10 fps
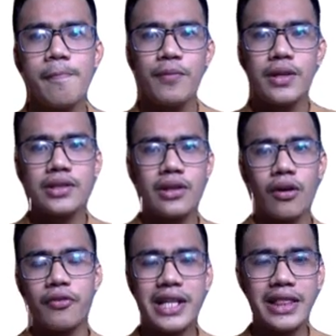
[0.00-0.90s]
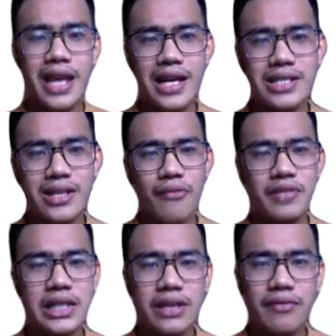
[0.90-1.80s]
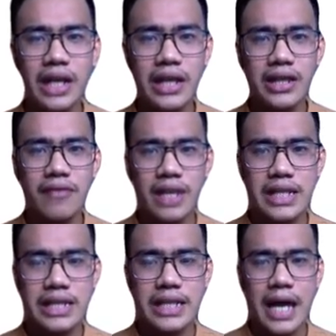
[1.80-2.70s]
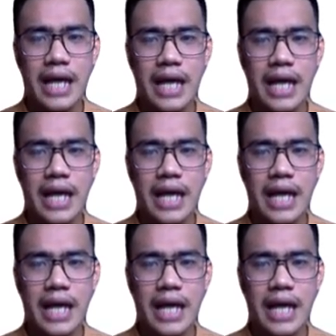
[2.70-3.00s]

So for the test of significant differences,